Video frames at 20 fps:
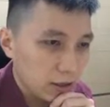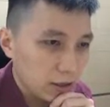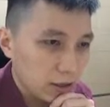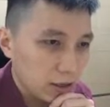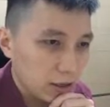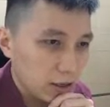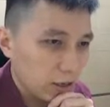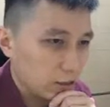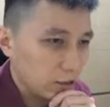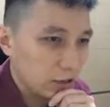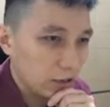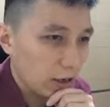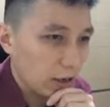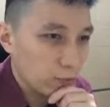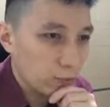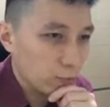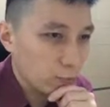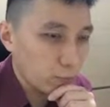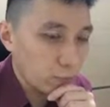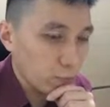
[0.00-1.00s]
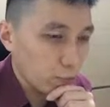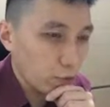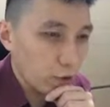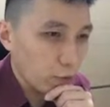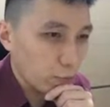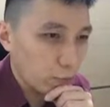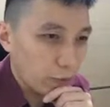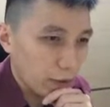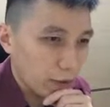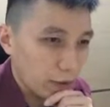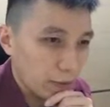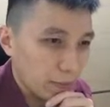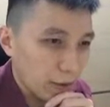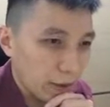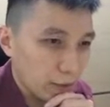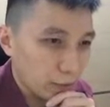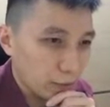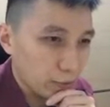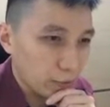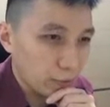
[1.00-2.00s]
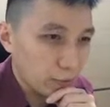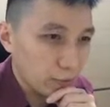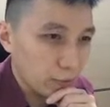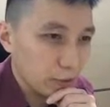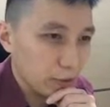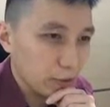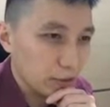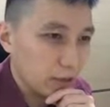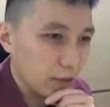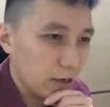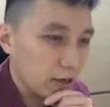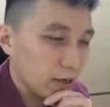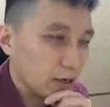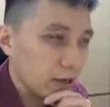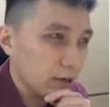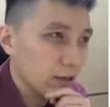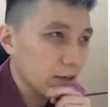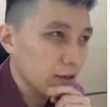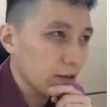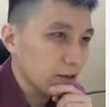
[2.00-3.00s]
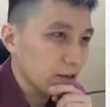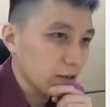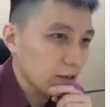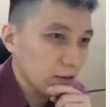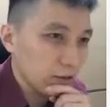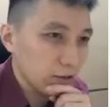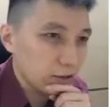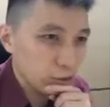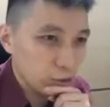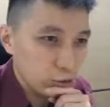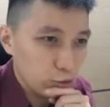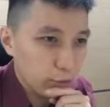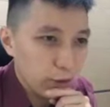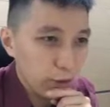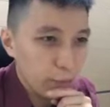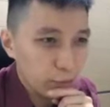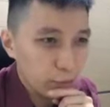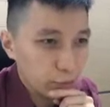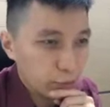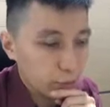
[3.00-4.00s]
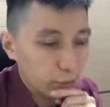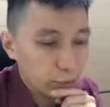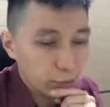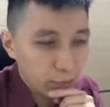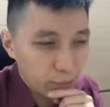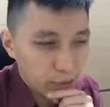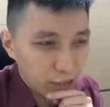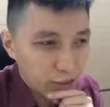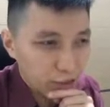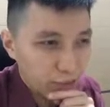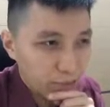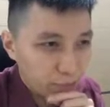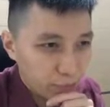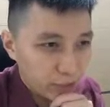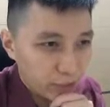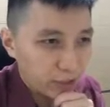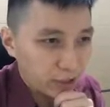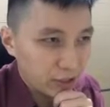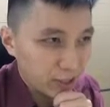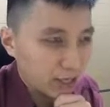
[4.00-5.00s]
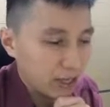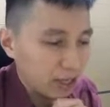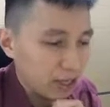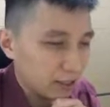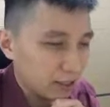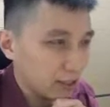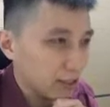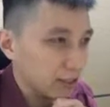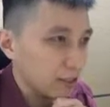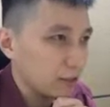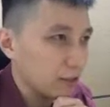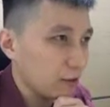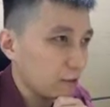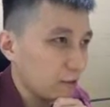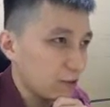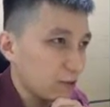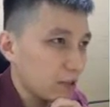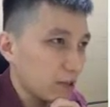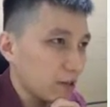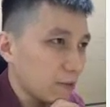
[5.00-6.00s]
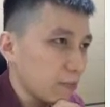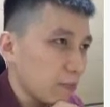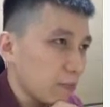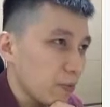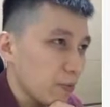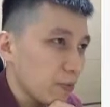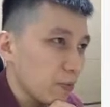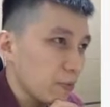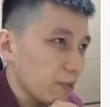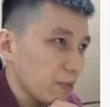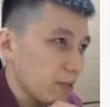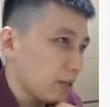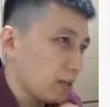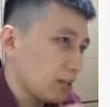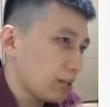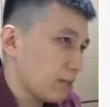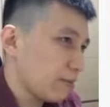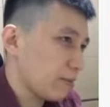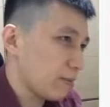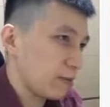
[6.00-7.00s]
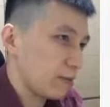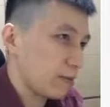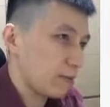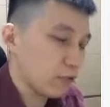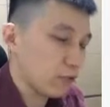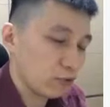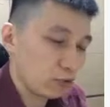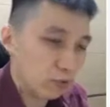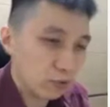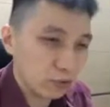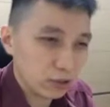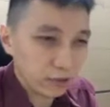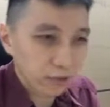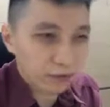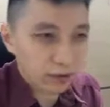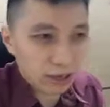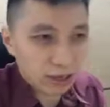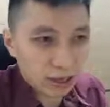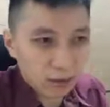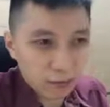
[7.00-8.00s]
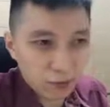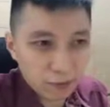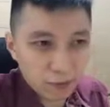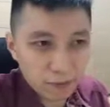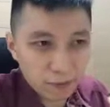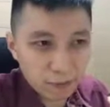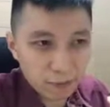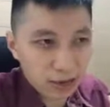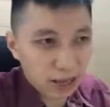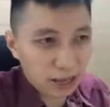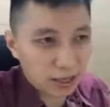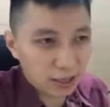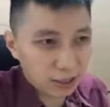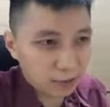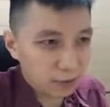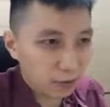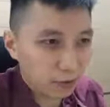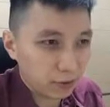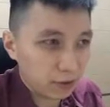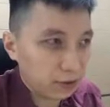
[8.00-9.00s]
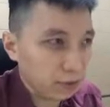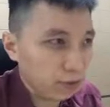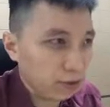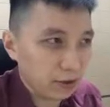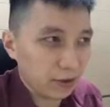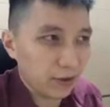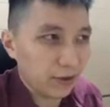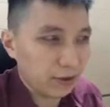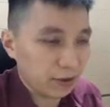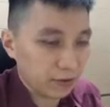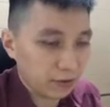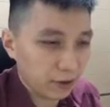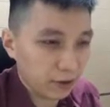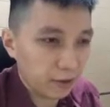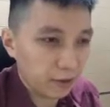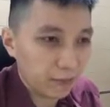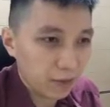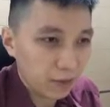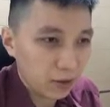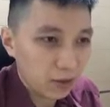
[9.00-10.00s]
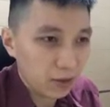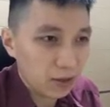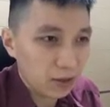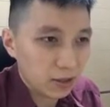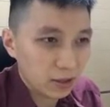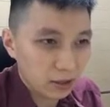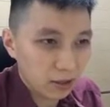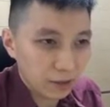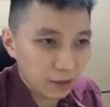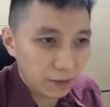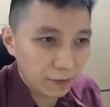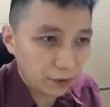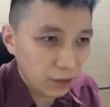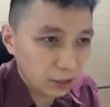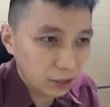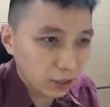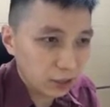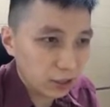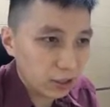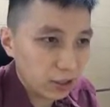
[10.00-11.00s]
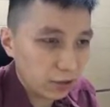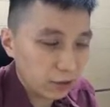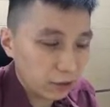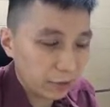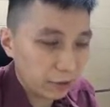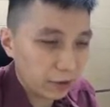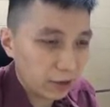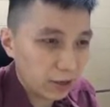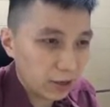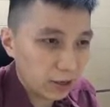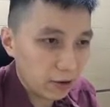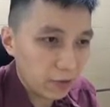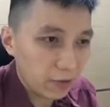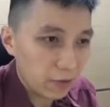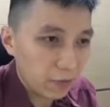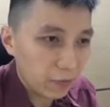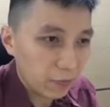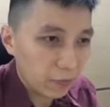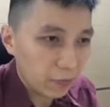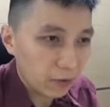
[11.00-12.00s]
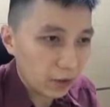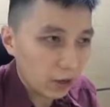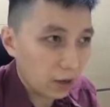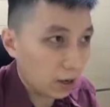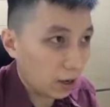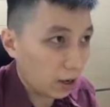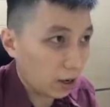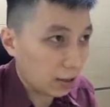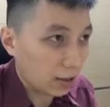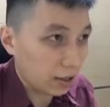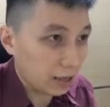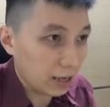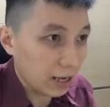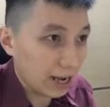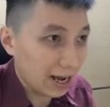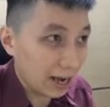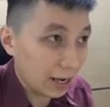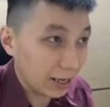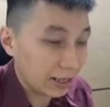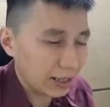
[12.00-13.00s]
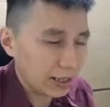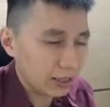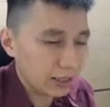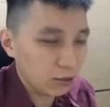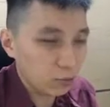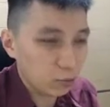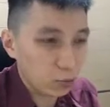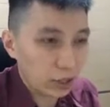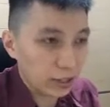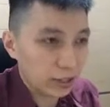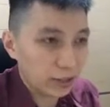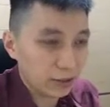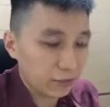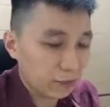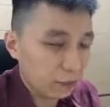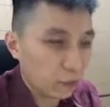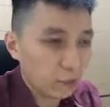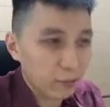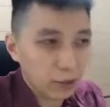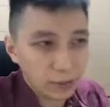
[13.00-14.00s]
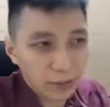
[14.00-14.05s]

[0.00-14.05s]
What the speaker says: Actually, I would not recommend you to do it because you may probably break the glass of the cup. But then let's say maybe if you do something like with a plastic bottle, I think that's fine. Then eventually you'll find out the ice, when it's formed, maybe